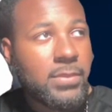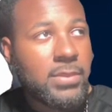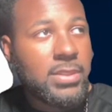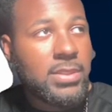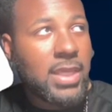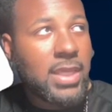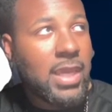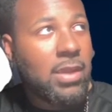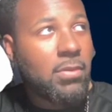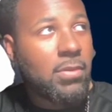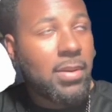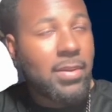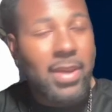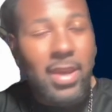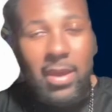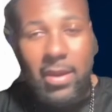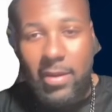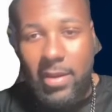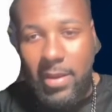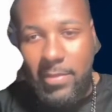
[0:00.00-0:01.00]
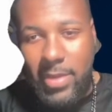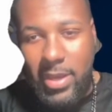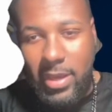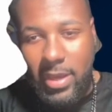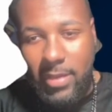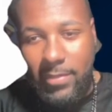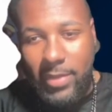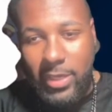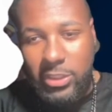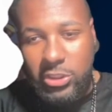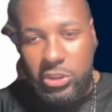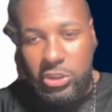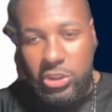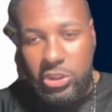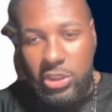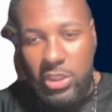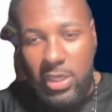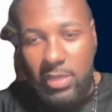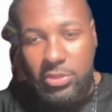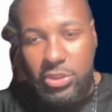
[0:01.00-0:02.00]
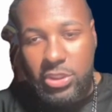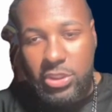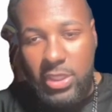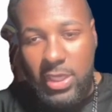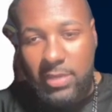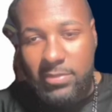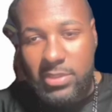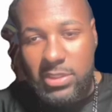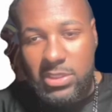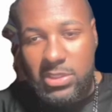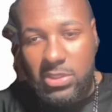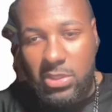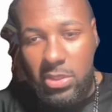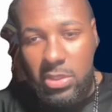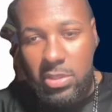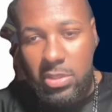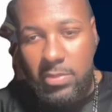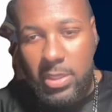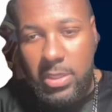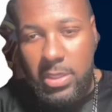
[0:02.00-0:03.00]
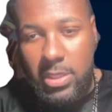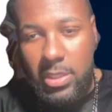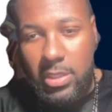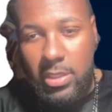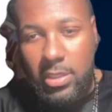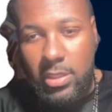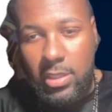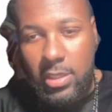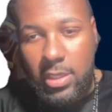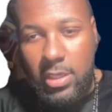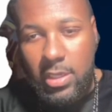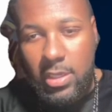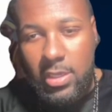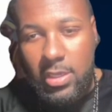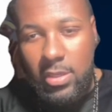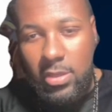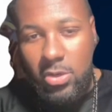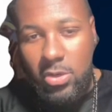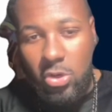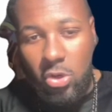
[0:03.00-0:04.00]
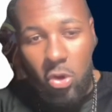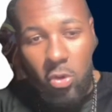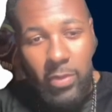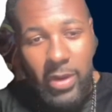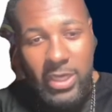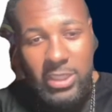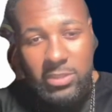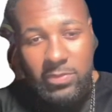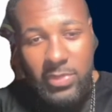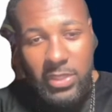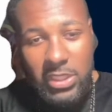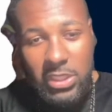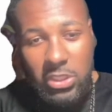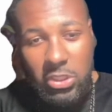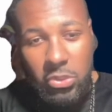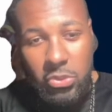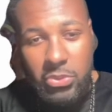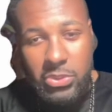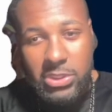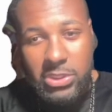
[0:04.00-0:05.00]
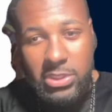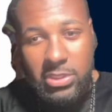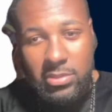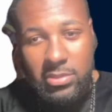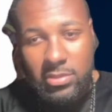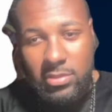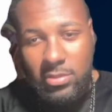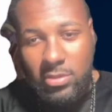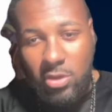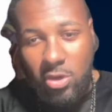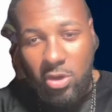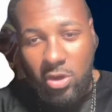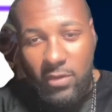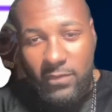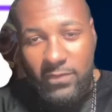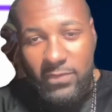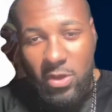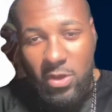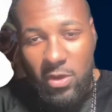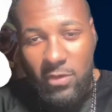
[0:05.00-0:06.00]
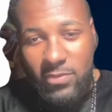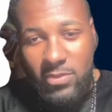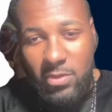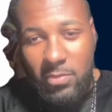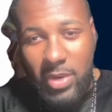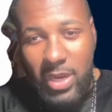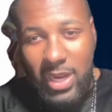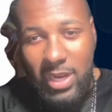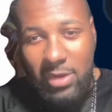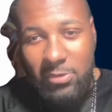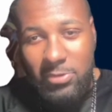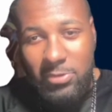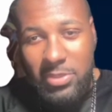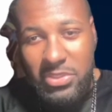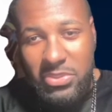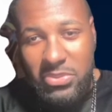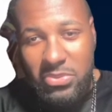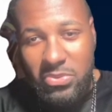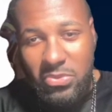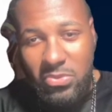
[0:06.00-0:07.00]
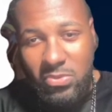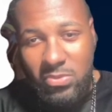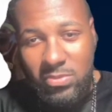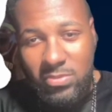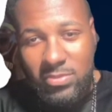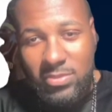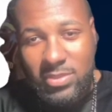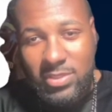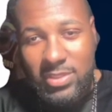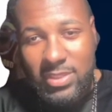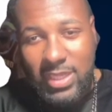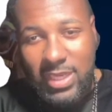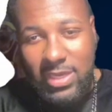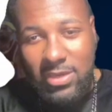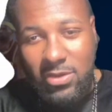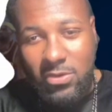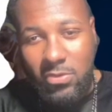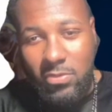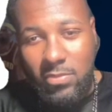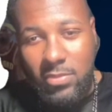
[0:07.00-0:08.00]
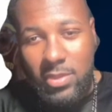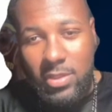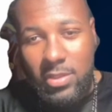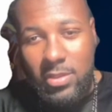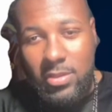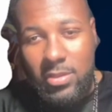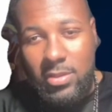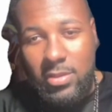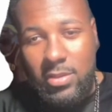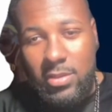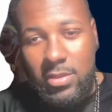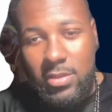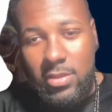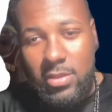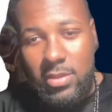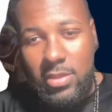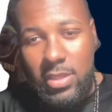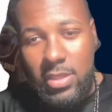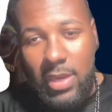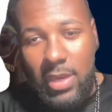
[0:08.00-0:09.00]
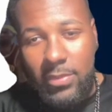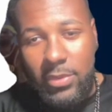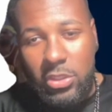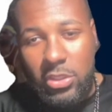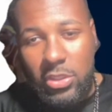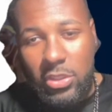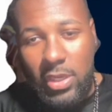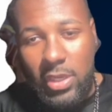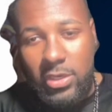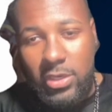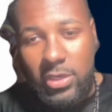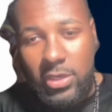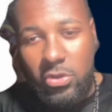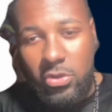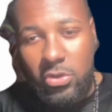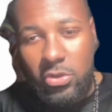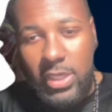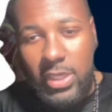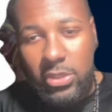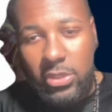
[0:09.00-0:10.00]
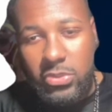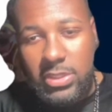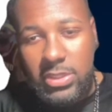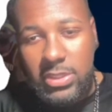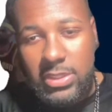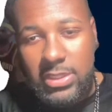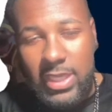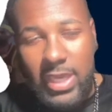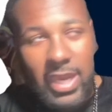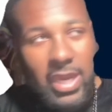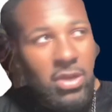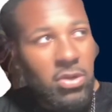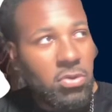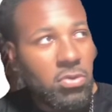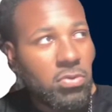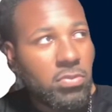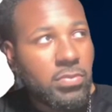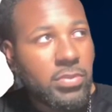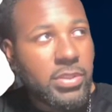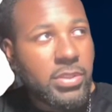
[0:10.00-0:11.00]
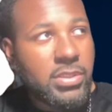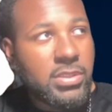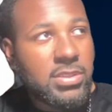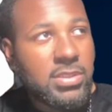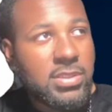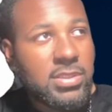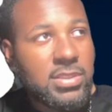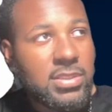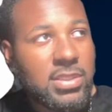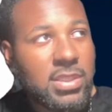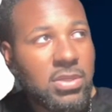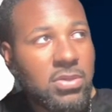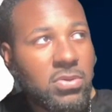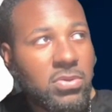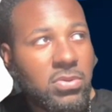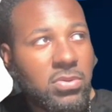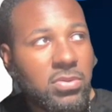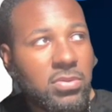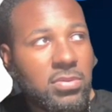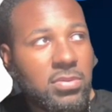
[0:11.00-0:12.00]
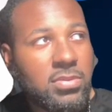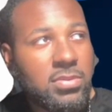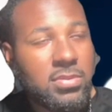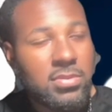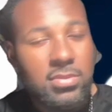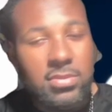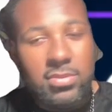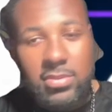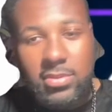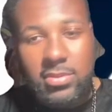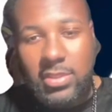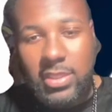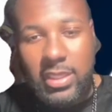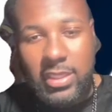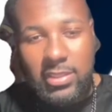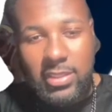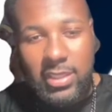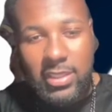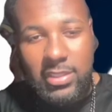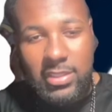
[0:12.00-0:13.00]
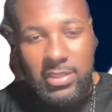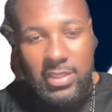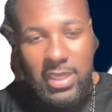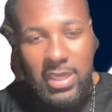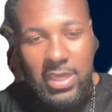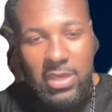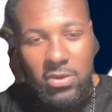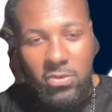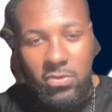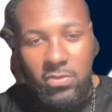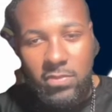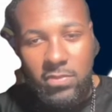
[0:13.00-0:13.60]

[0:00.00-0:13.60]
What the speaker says: Damn. I'm stunned about that. Nobody's picking Houston off the bye week too. Damn. I mean, I know you gotta go to Seattle, but still, like damn.